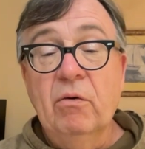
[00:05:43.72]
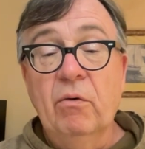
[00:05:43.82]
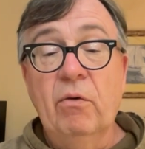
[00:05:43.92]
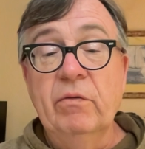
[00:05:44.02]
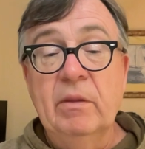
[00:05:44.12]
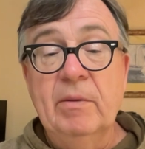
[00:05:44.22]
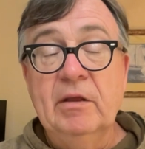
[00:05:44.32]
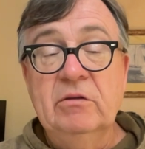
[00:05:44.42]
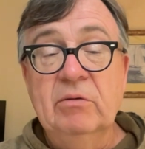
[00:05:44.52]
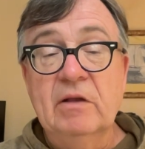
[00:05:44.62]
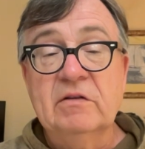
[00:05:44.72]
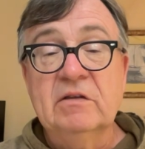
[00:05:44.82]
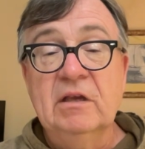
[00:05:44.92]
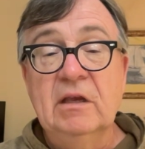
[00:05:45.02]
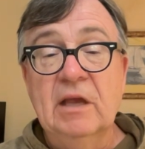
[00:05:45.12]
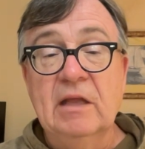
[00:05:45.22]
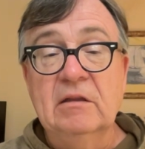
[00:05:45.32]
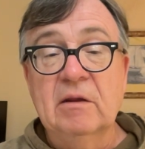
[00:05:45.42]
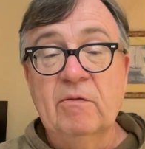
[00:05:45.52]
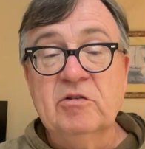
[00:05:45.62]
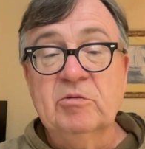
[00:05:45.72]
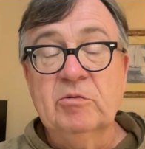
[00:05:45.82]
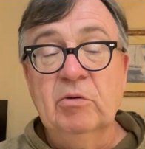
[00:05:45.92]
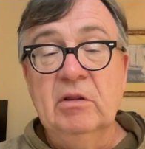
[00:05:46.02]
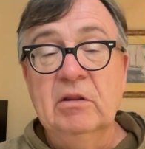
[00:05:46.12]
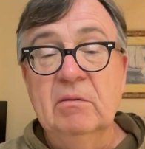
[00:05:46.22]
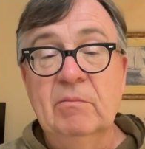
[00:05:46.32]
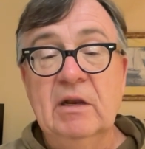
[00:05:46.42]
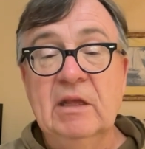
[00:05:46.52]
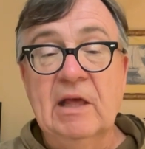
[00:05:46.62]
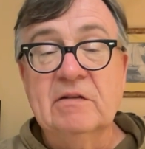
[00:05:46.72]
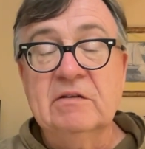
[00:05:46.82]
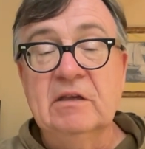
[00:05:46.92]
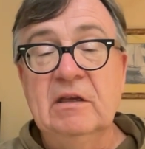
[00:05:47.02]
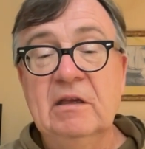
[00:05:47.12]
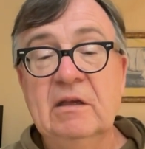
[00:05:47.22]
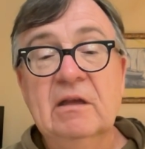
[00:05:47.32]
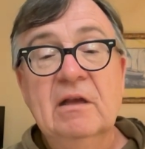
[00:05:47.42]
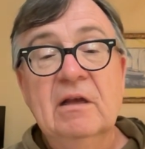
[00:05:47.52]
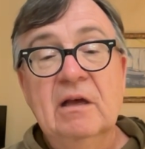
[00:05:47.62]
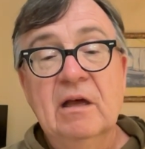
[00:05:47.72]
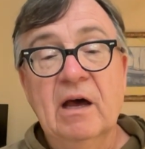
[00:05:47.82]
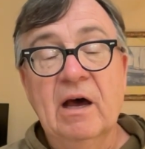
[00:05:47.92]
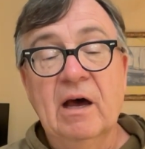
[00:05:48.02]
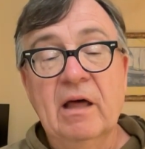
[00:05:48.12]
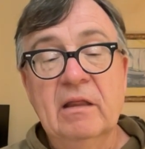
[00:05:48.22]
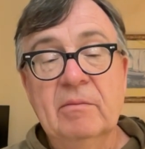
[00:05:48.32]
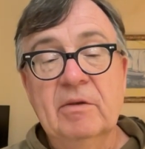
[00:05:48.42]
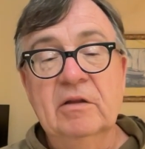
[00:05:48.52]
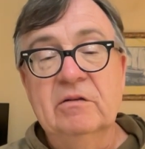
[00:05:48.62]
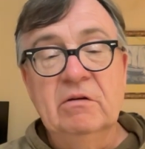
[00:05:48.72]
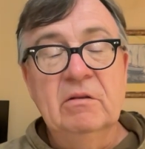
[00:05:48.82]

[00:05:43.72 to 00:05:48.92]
on the Mini two S E and the difference between the Mini S E, uh, the Mini two,